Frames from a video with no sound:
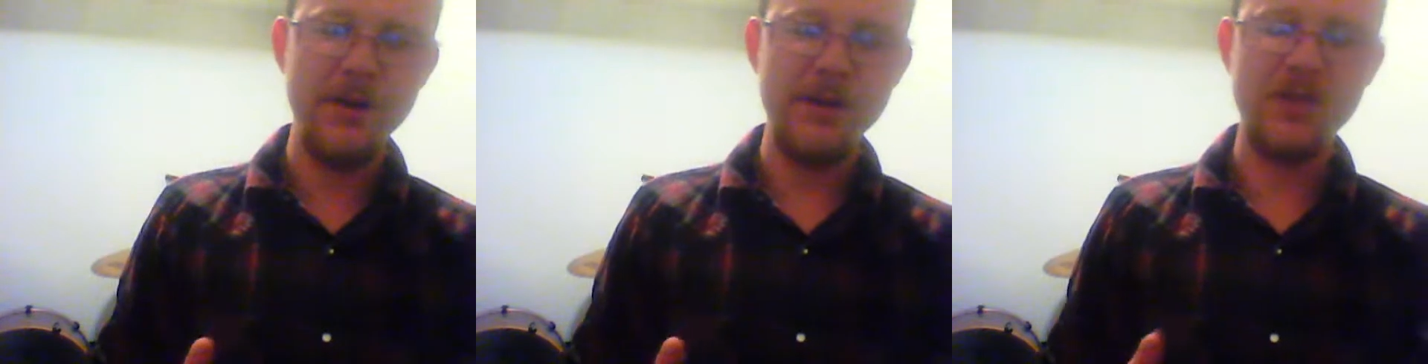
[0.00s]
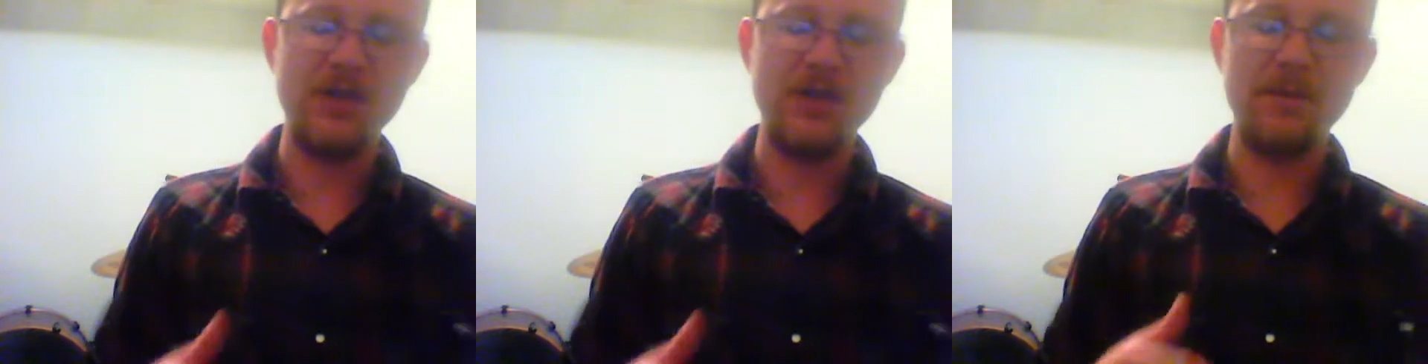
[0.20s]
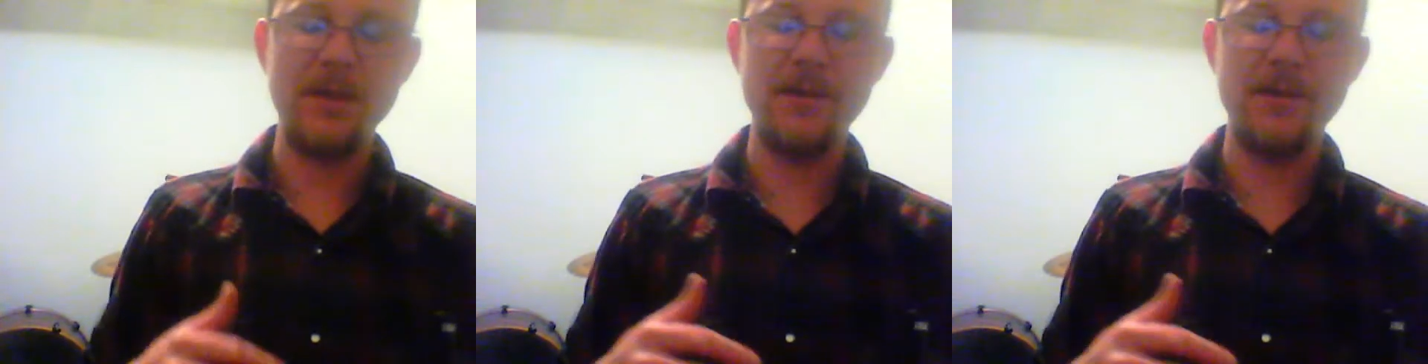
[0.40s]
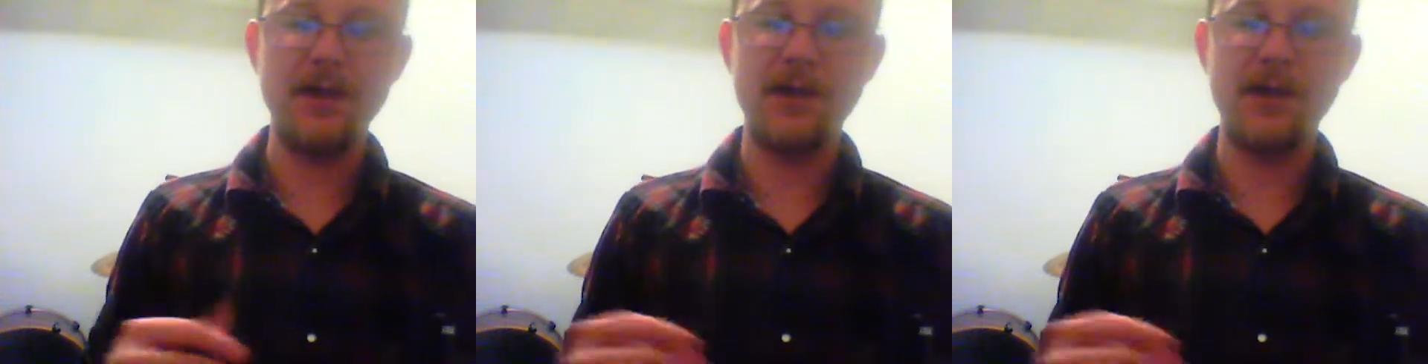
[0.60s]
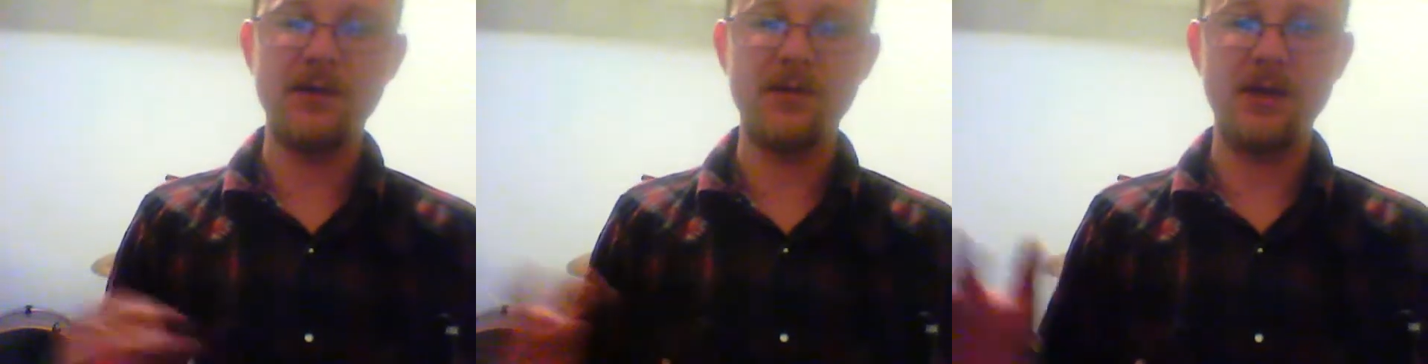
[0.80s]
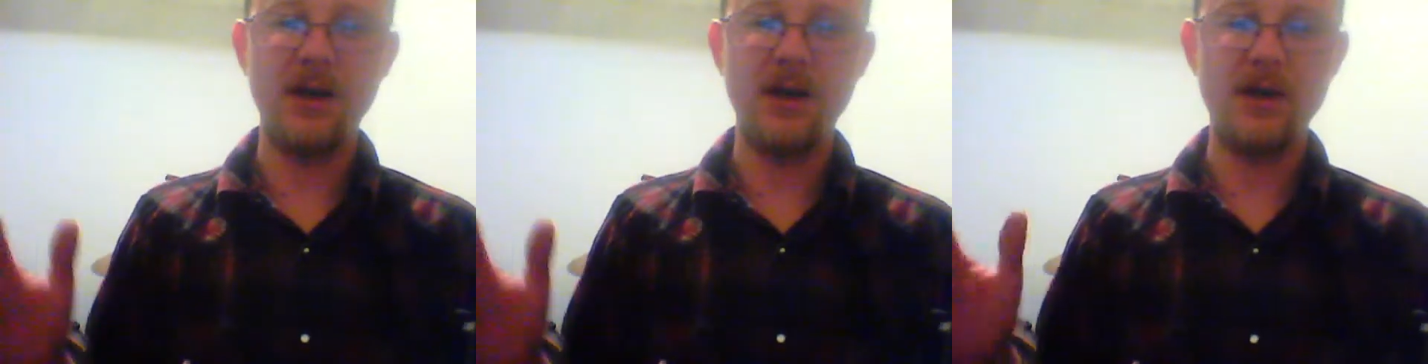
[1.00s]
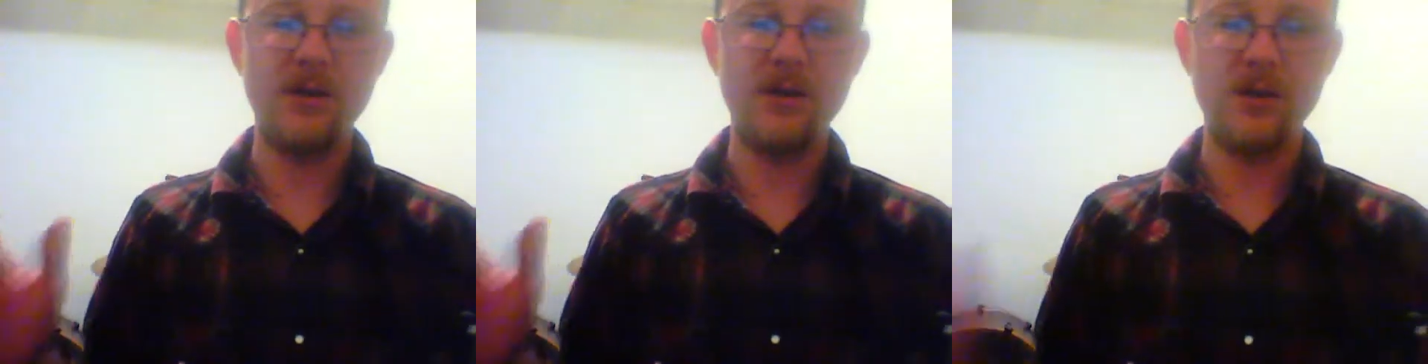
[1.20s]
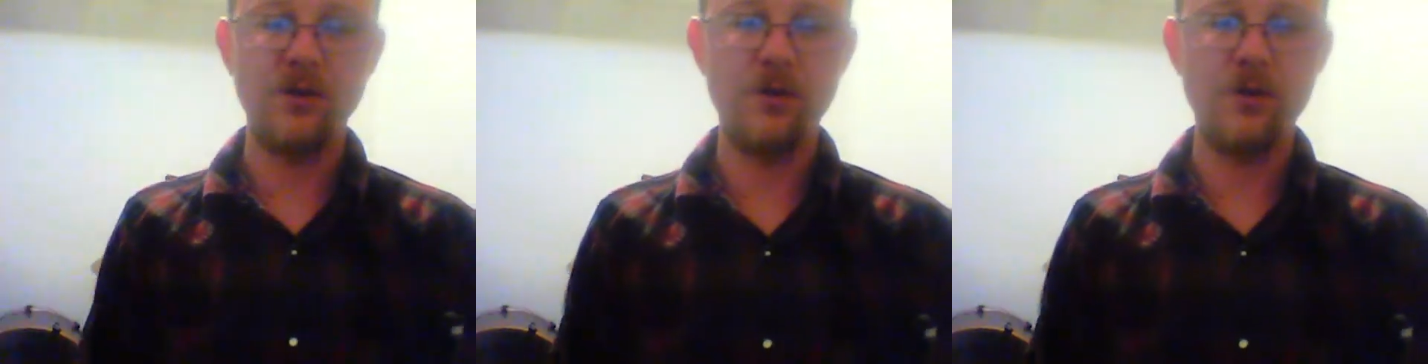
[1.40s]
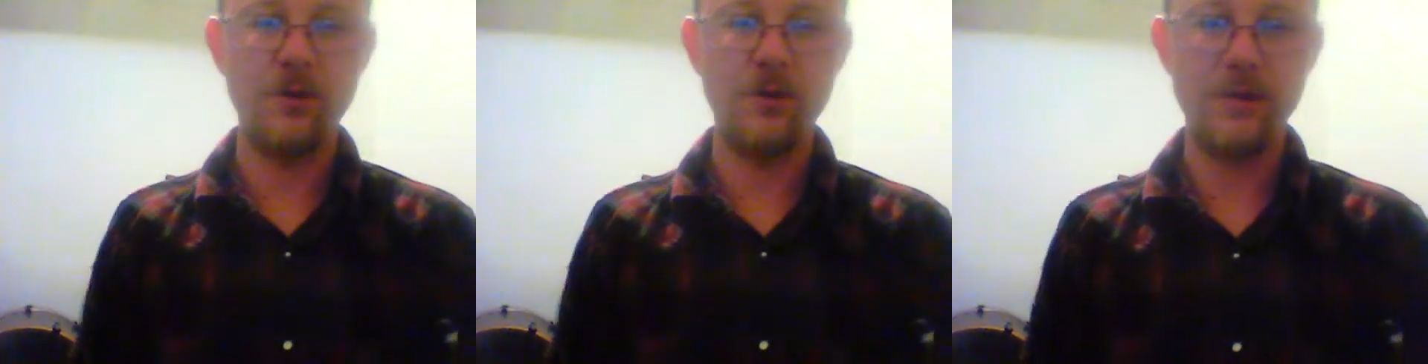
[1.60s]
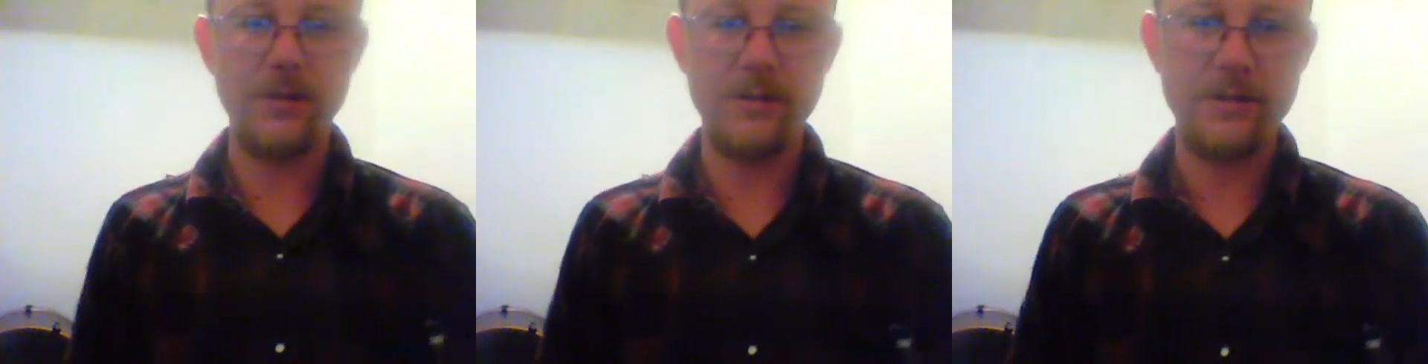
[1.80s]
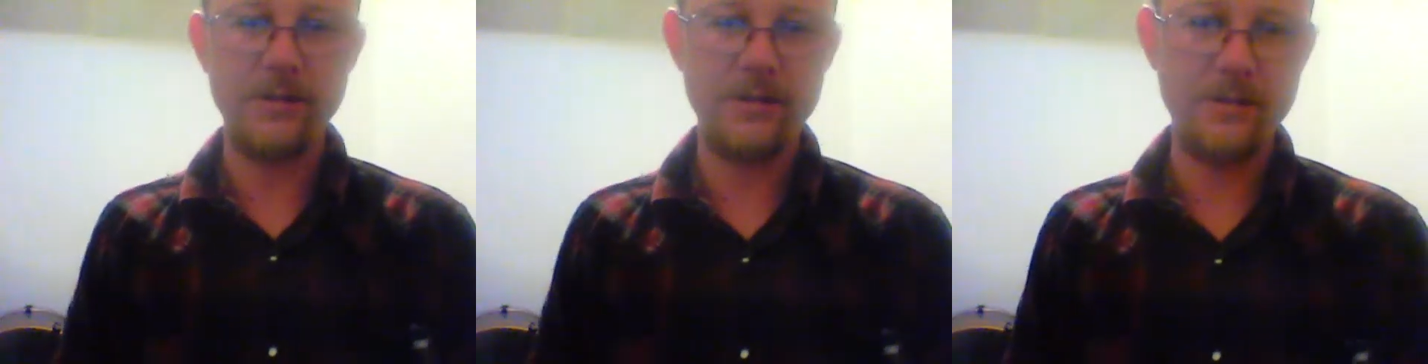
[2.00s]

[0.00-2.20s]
so maybe like 5 1/4 or